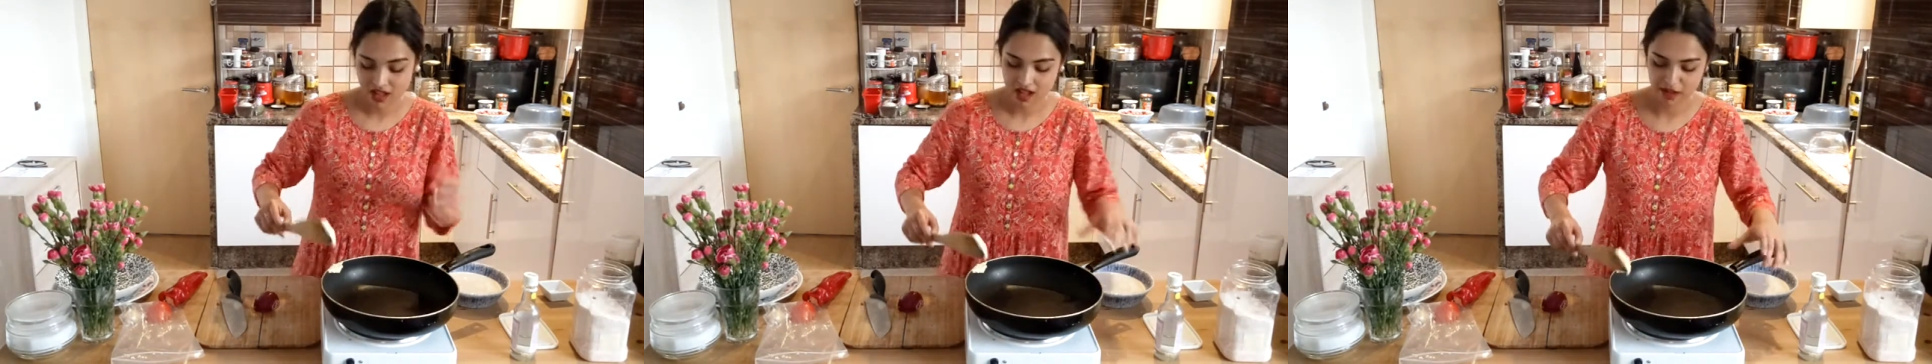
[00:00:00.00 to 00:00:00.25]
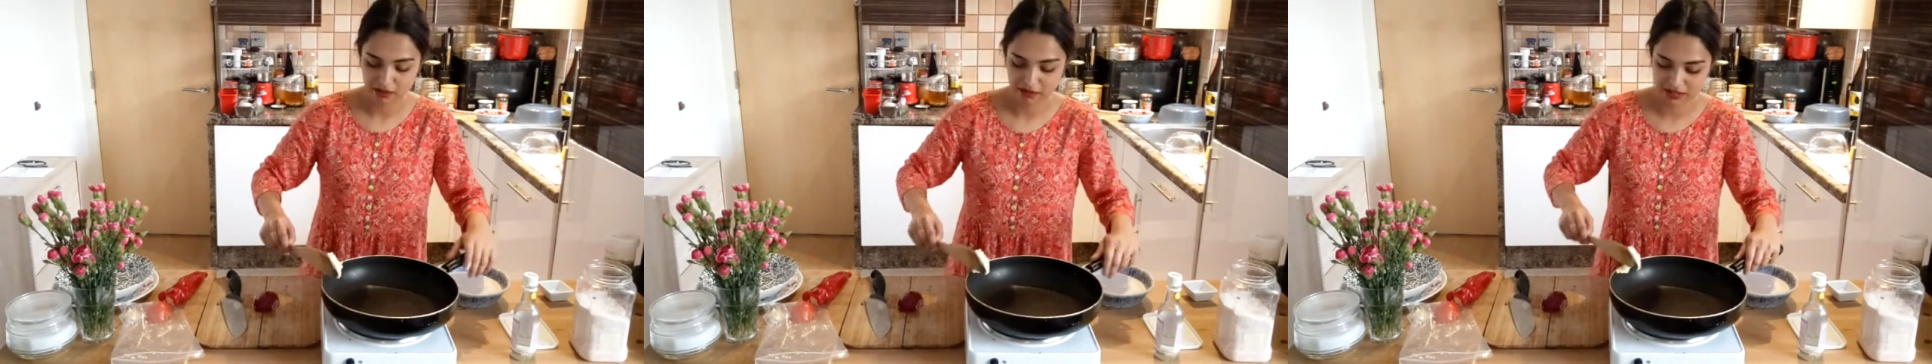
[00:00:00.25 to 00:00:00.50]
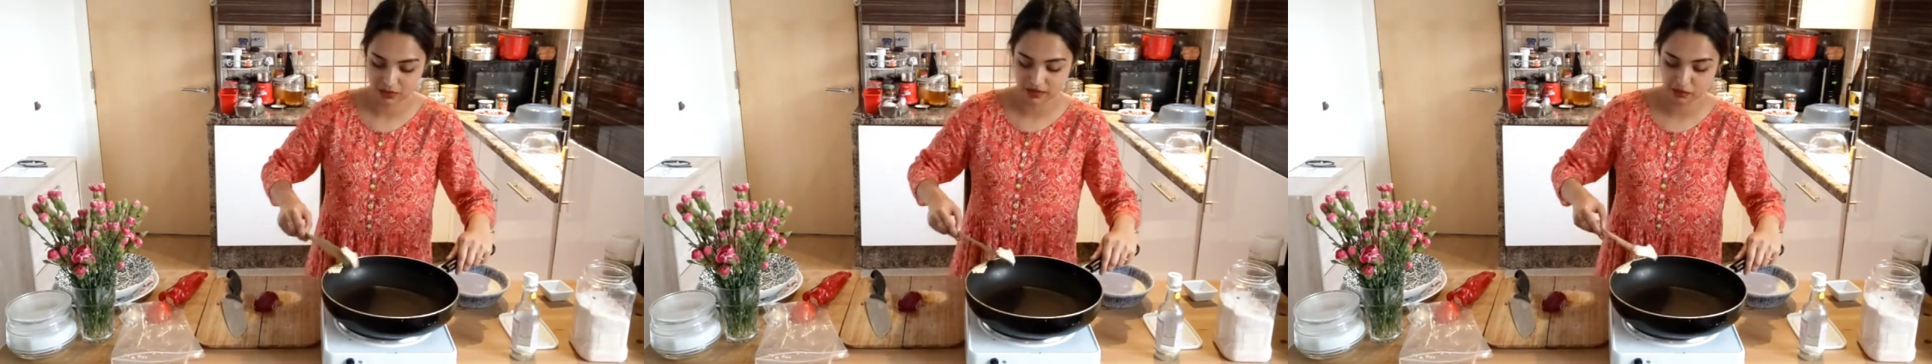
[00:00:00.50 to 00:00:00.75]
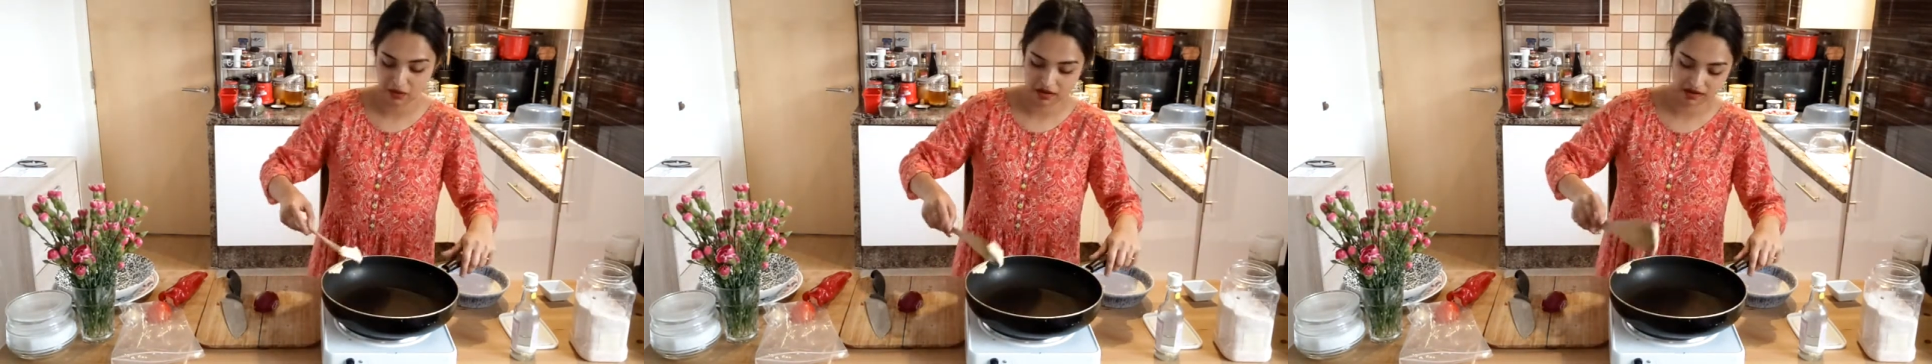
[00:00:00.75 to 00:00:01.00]
and that's where the
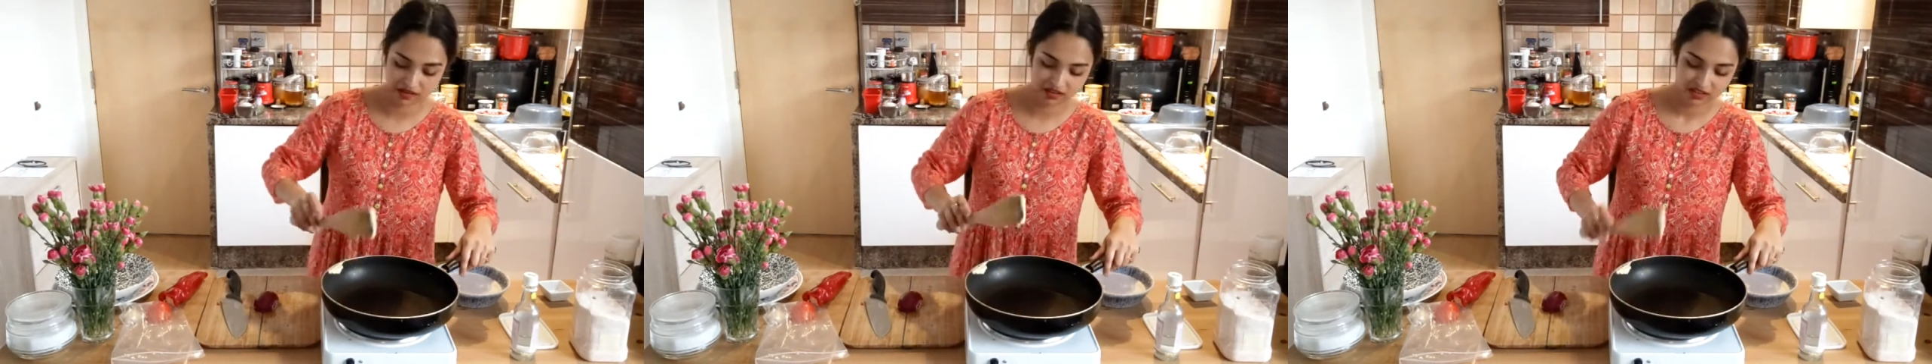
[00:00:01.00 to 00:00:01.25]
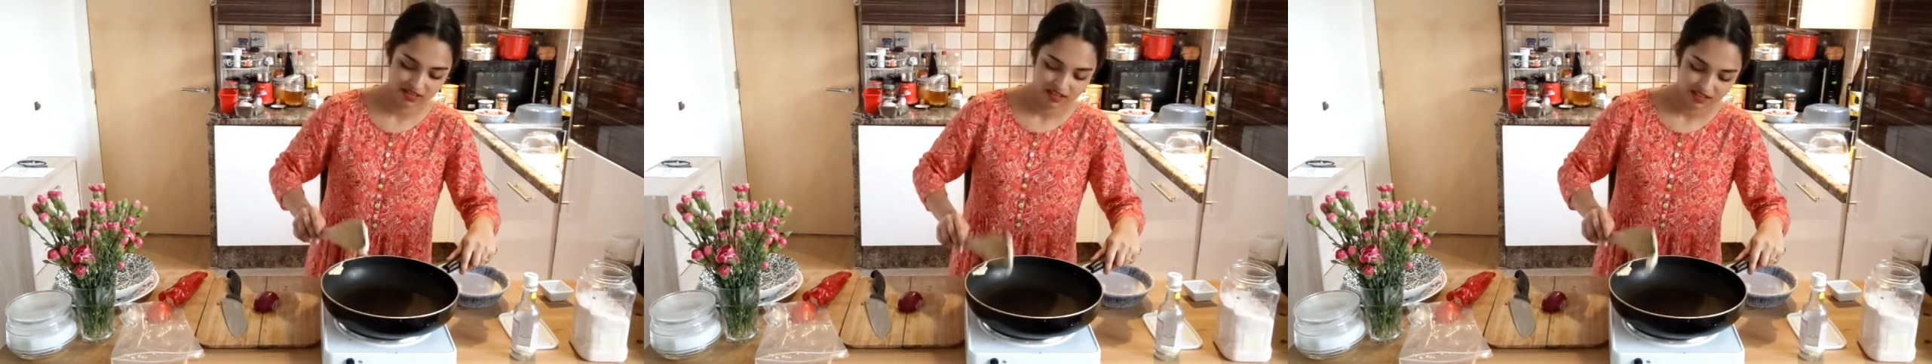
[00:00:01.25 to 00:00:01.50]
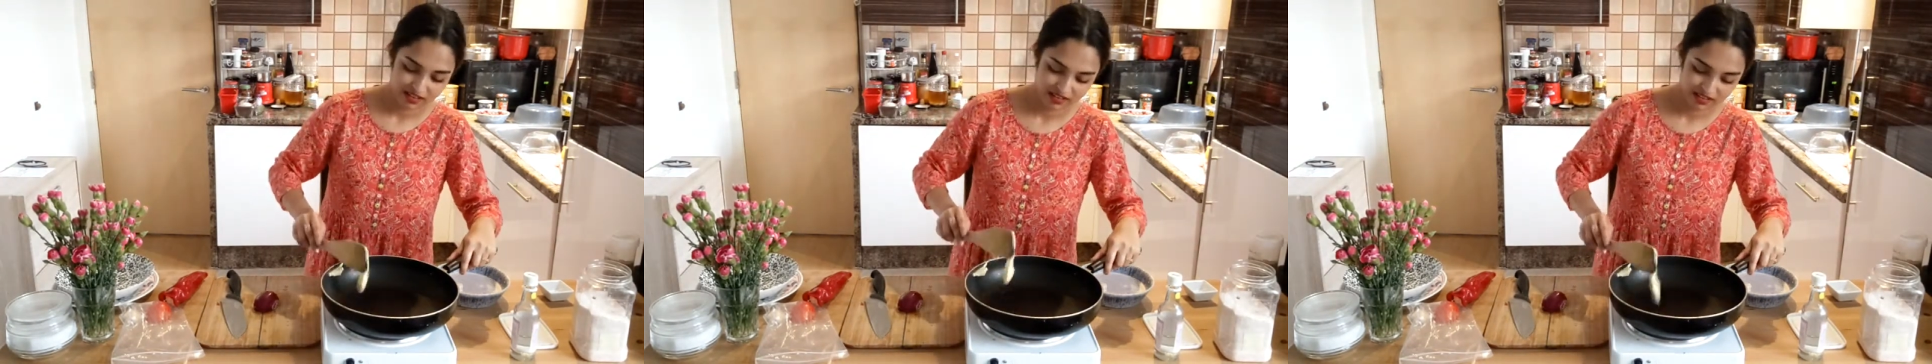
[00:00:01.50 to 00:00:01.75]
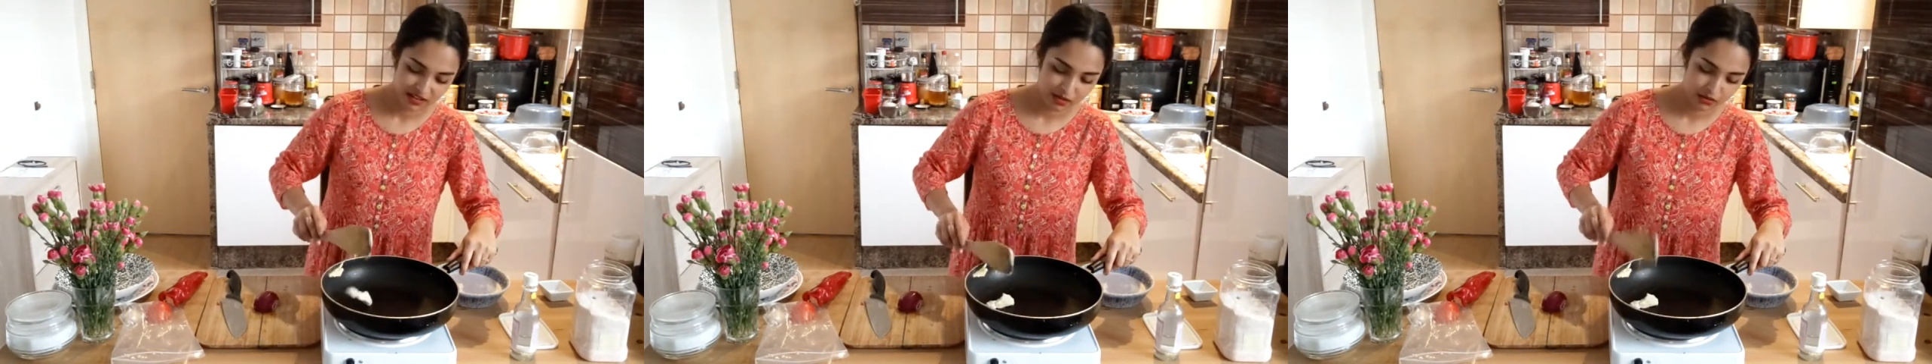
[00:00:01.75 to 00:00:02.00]
word
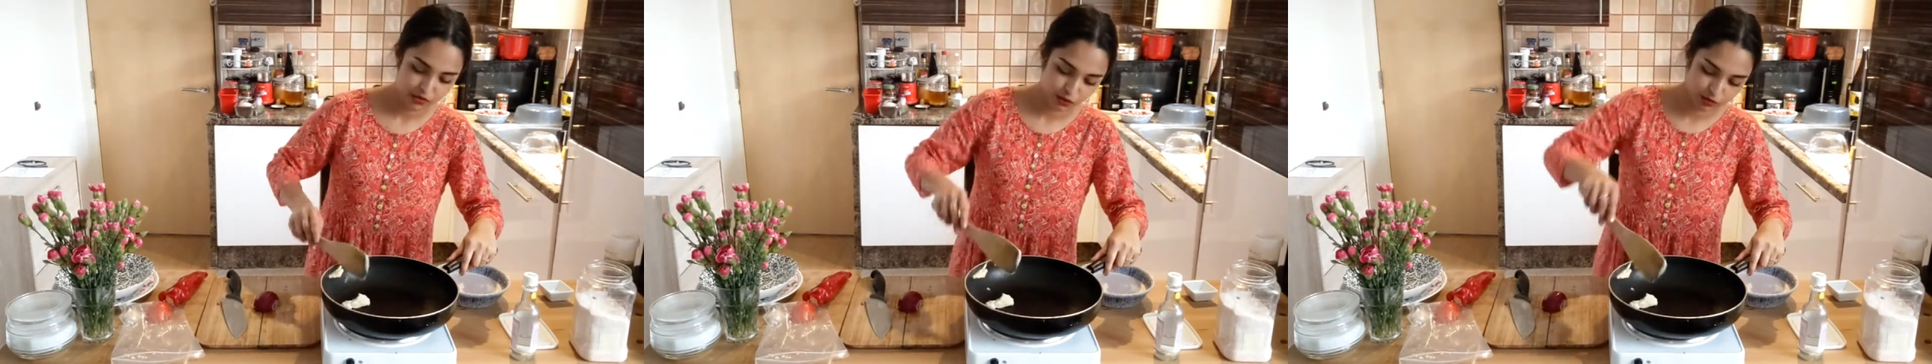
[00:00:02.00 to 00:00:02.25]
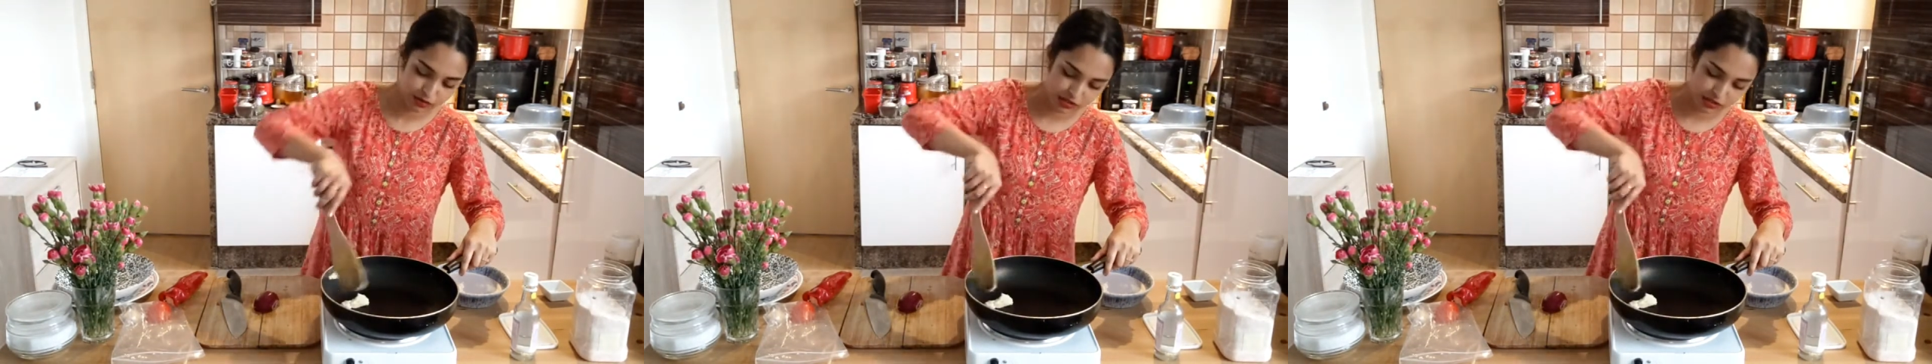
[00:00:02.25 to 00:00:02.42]
comes from.